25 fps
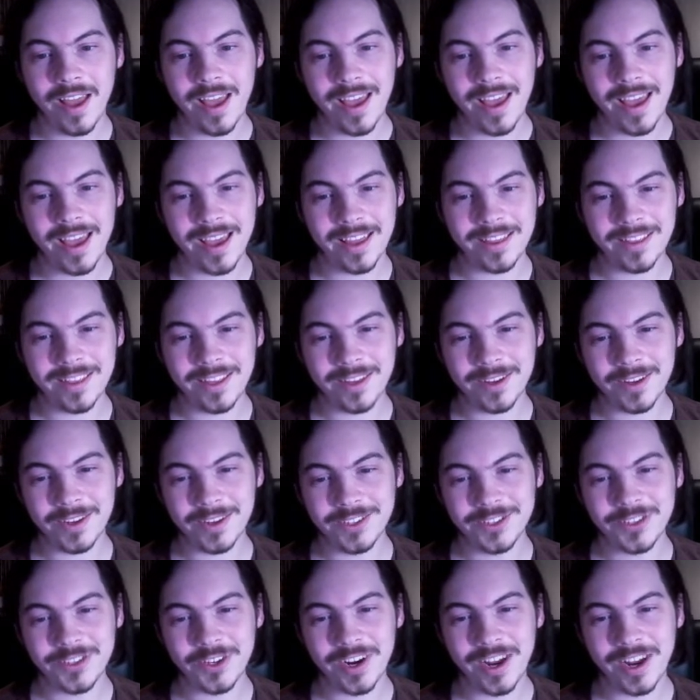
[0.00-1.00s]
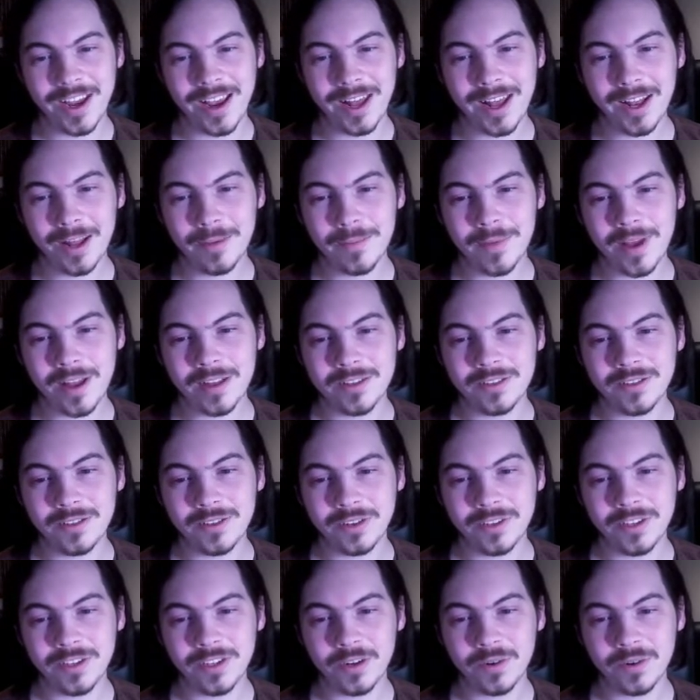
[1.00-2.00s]
And the Ultra Elemental
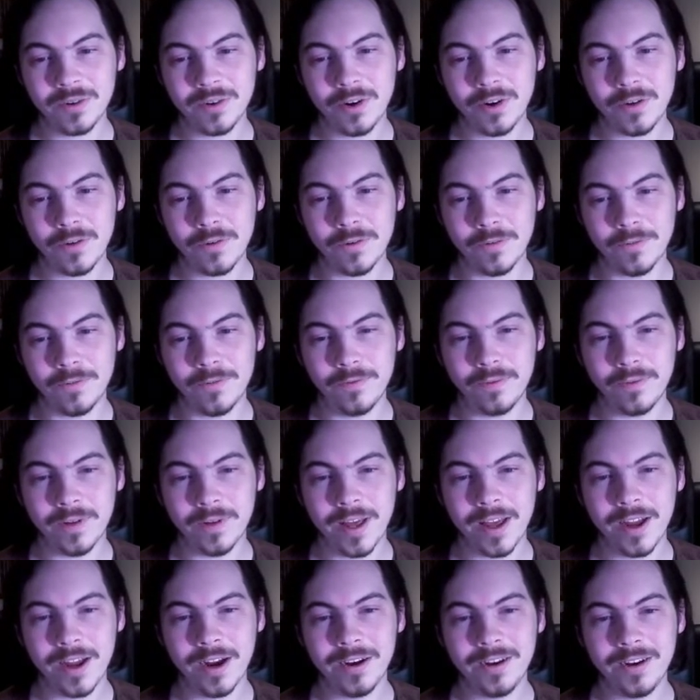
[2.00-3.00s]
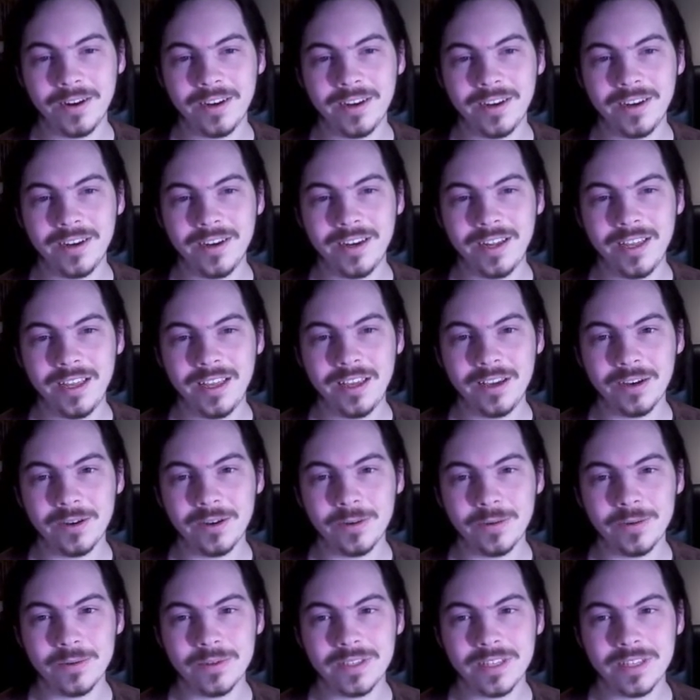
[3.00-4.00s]
Hero Flare
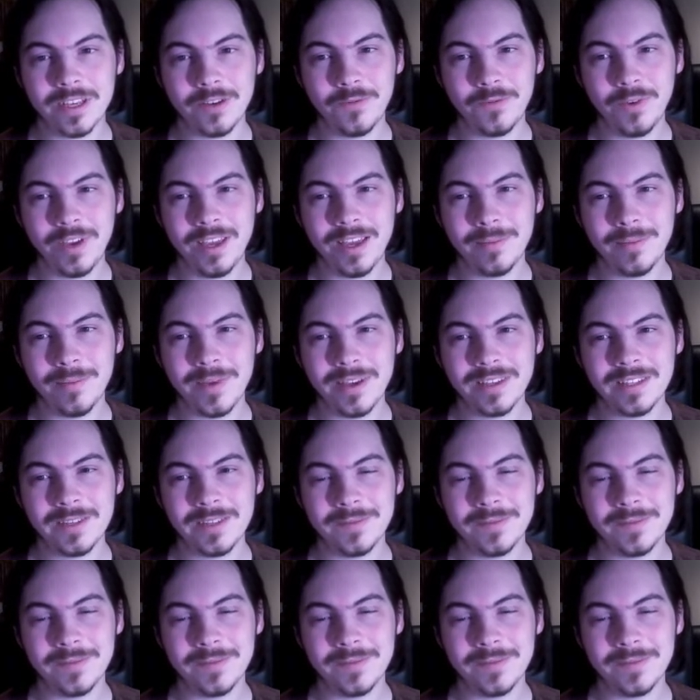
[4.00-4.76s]
Neos. If we can make some